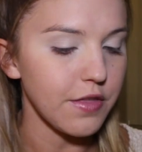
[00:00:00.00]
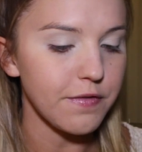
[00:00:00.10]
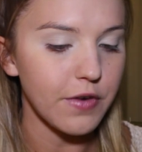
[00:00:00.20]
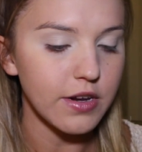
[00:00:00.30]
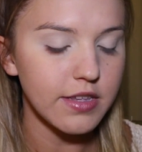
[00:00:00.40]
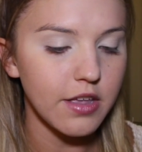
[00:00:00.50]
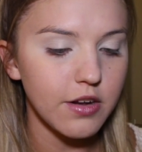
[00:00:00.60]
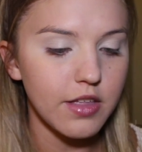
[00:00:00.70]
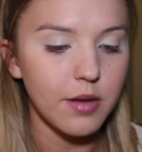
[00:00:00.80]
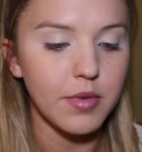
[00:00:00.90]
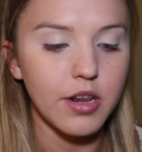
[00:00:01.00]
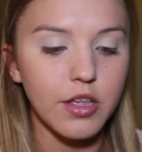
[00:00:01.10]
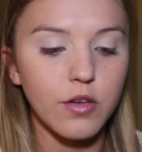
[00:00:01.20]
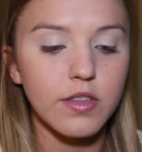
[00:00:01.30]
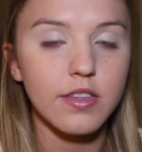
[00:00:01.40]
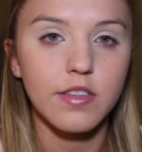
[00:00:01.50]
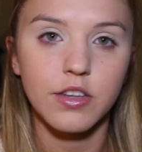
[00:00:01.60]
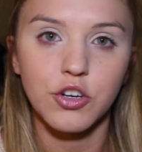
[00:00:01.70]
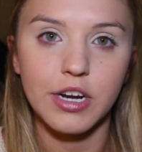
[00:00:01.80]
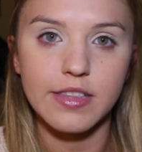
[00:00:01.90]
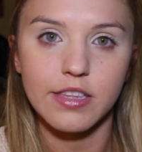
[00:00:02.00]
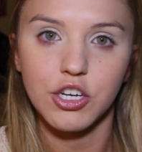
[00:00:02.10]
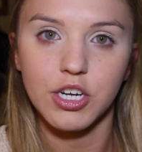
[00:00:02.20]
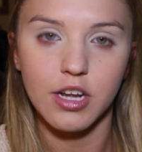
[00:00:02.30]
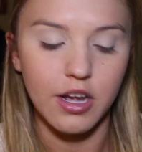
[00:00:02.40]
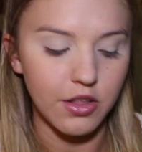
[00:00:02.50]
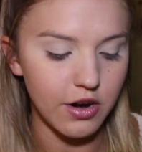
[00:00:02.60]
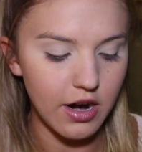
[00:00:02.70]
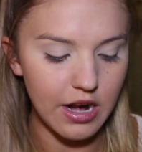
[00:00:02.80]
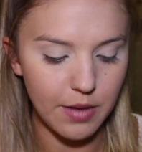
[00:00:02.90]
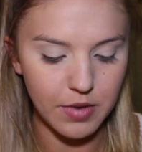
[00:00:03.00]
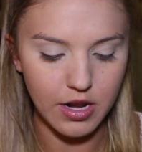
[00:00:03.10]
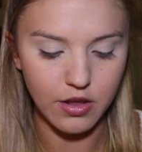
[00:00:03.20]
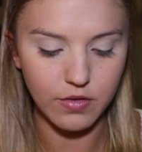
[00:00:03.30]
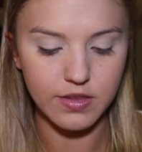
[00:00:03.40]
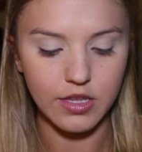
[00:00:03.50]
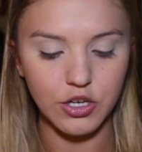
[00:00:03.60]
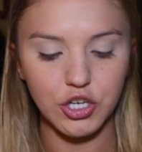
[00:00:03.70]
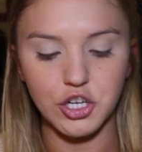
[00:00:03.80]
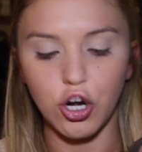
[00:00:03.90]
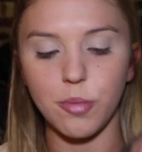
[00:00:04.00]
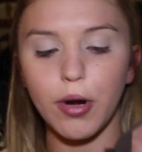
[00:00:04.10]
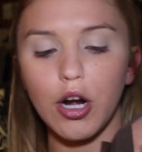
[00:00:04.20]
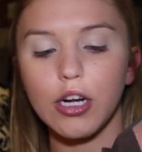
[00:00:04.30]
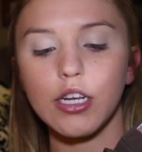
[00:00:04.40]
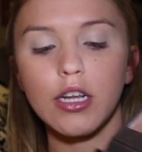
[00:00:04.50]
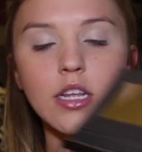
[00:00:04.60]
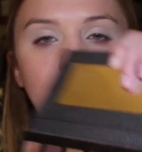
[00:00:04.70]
The first color that I'm going to use is a transition color, and I'm going to use this Sherbert,